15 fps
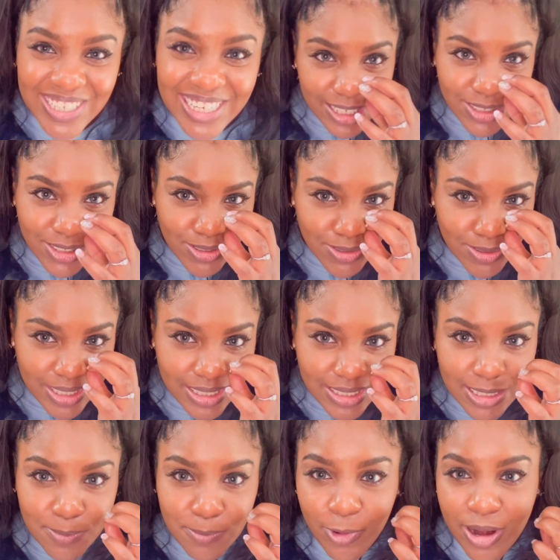Jeju is
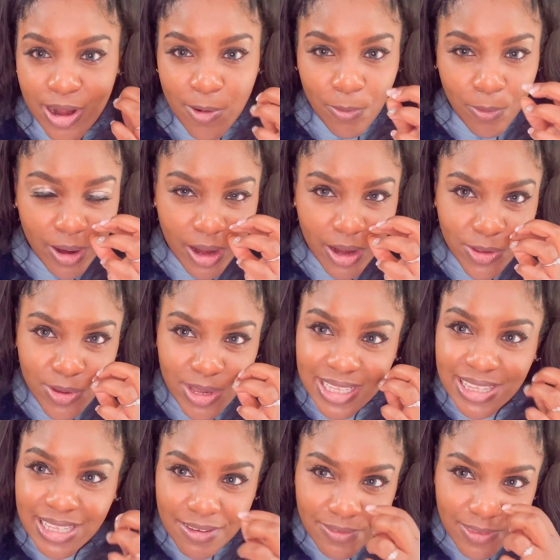somewhere where you can
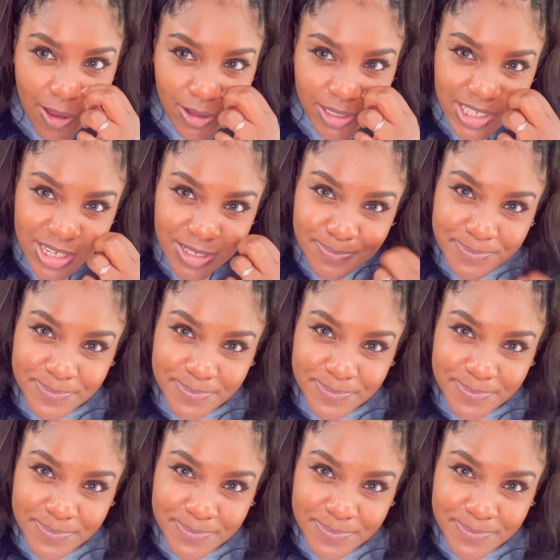live long term.